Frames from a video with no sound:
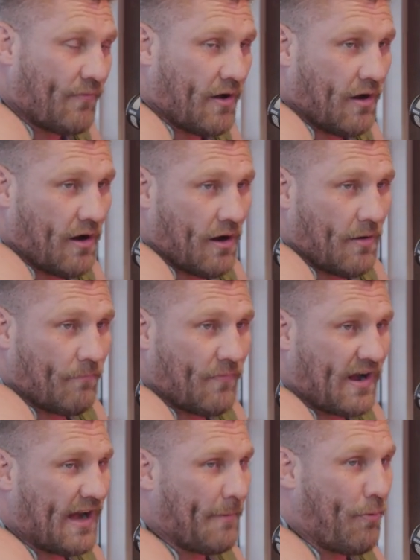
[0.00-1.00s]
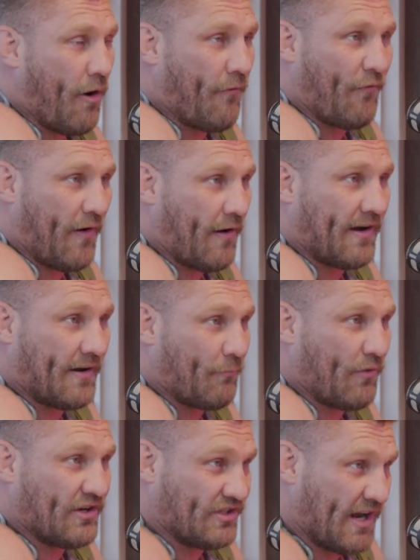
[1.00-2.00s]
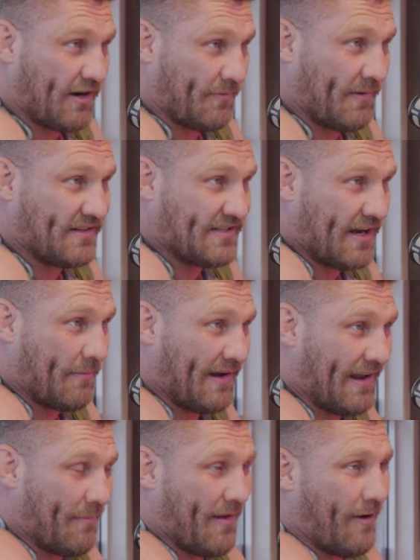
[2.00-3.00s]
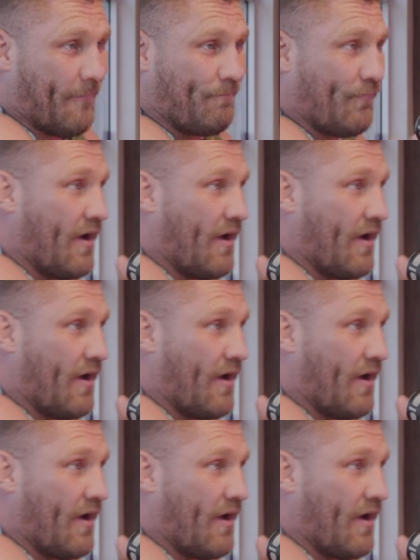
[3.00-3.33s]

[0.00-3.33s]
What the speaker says: A guy named Paul Fair ended up reaching out to me and sending me an email.